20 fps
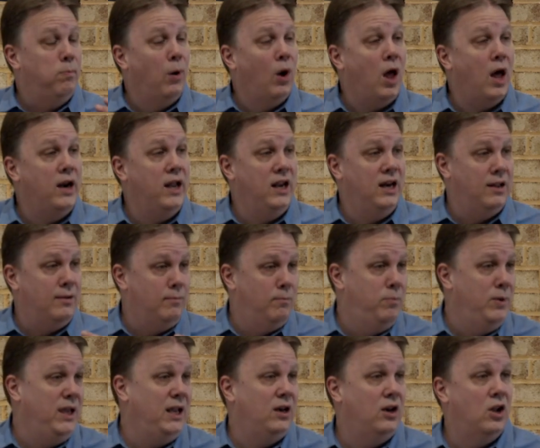bloodied and
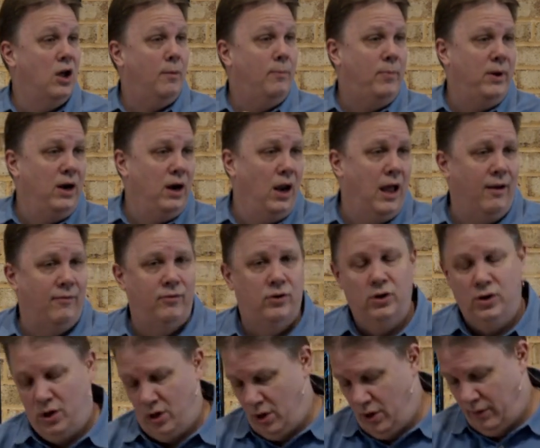beaten up and left
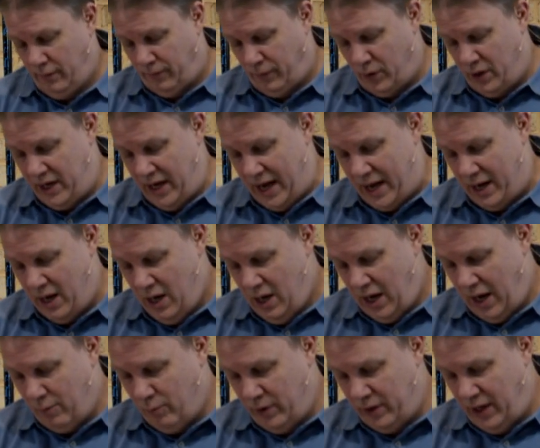for dead.
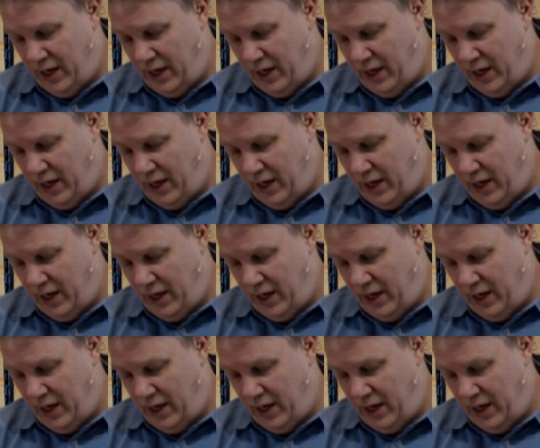And when the